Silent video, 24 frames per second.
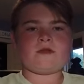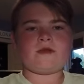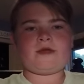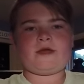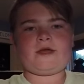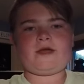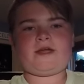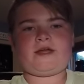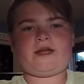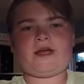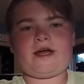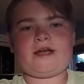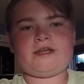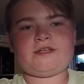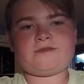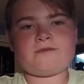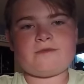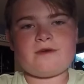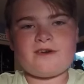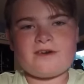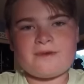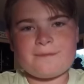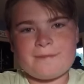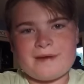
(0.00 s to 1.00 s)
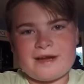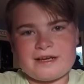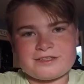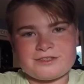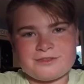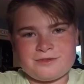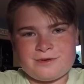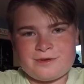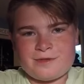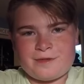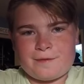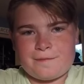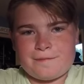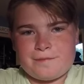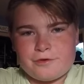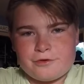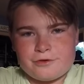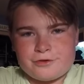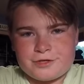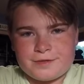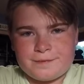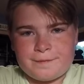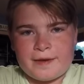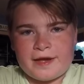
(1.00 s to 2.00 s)
Hey guys, welcome back to another
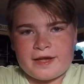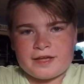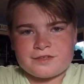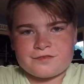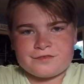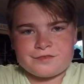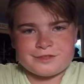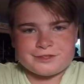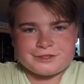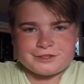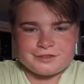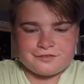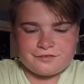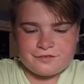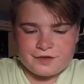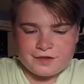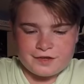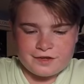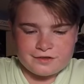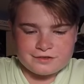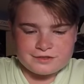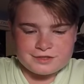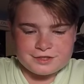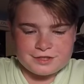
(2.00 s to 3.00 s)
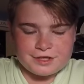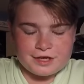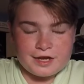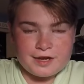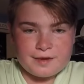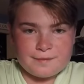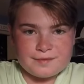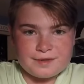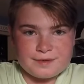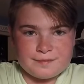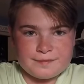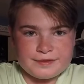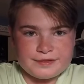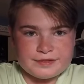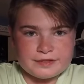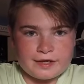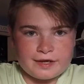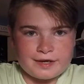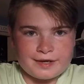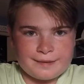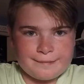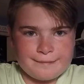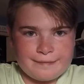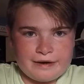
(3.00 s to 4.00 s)
Boujee bass fishing video. Today I'm going to be
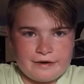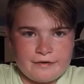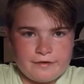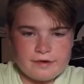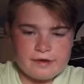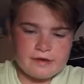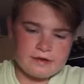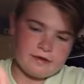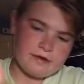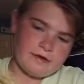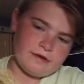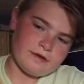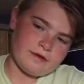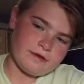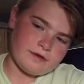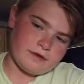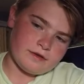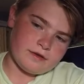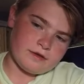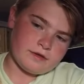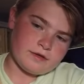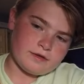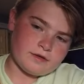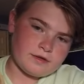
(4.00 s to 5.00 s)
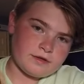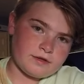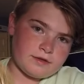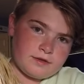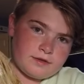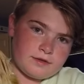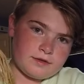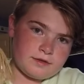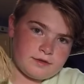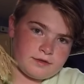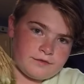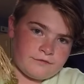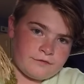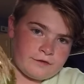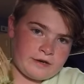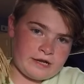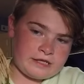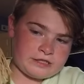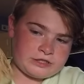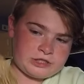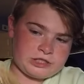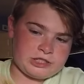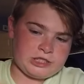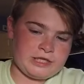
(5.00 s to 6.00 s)
talking about the
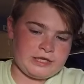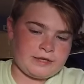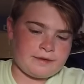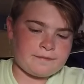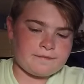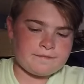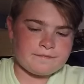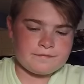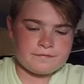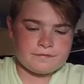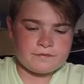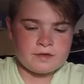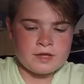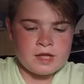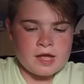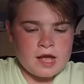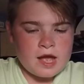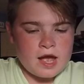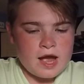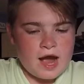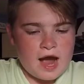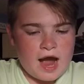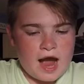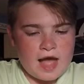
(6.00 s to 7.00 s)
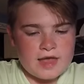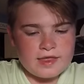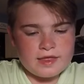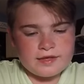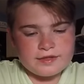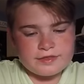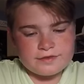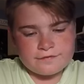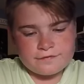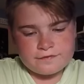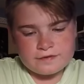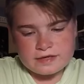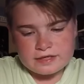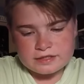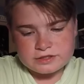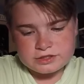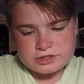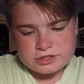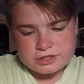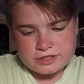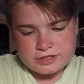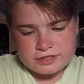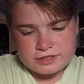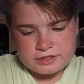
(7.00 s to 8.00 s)
finesse jig. I like the finesse
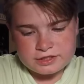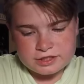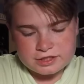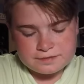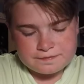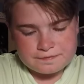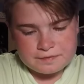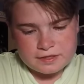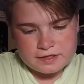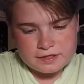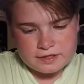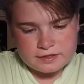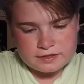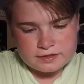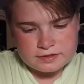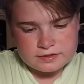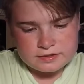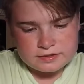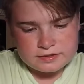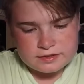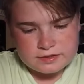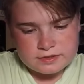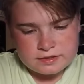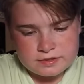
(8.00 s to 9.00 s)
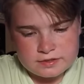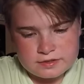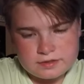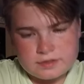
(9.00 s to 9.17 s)
jig just because